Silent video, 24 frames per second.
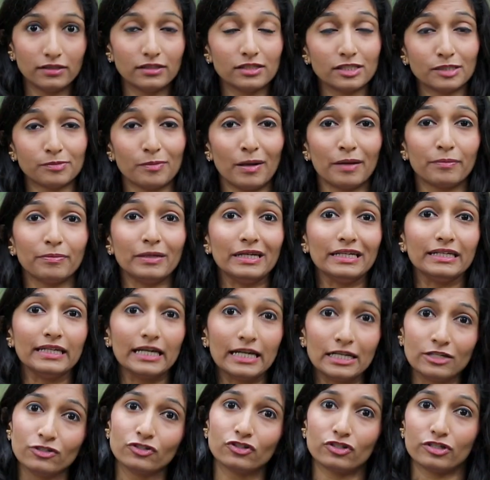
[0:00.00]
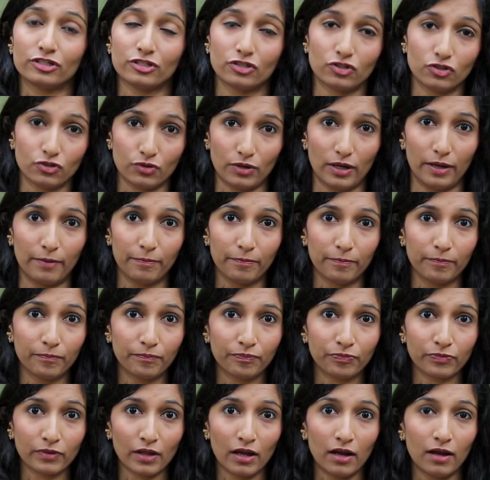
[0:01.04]
this might be dangerous to him.
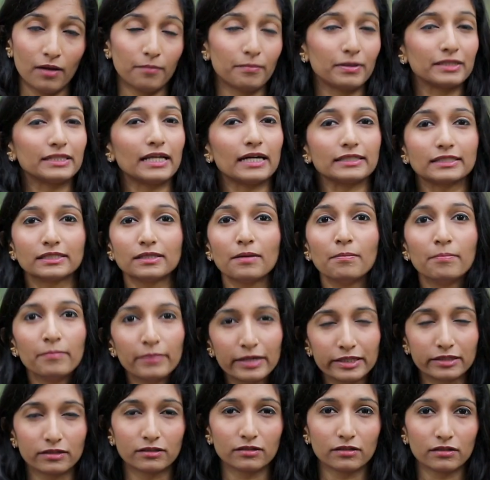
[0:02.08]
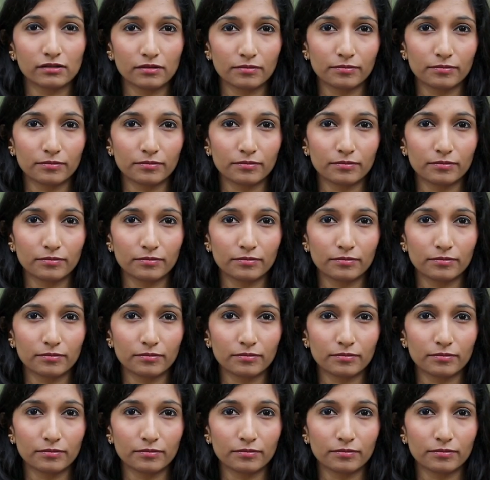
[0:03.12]
But that's a myth,